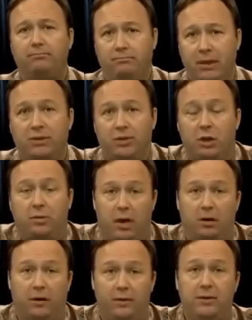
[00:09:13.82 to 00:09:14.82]
And so
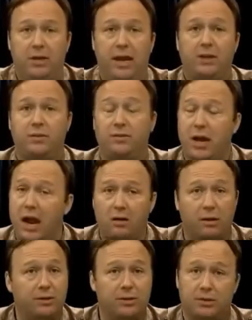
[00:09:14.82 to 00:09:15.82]
here in this age of
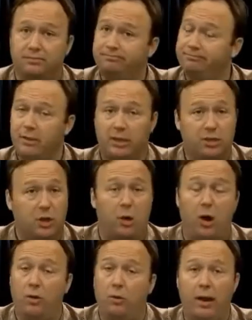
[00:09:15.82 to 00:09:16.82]
tyrants, let's go
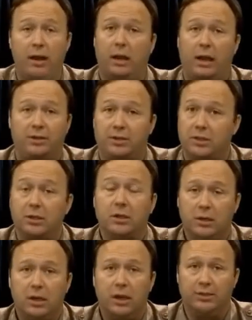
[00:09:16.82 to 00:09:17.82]
all the way. Let's
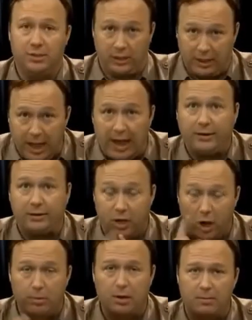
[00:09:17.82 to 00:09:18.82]
elect
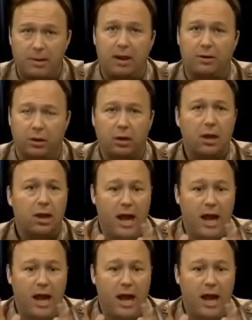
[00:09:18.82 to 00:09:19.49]
Cobra Commander.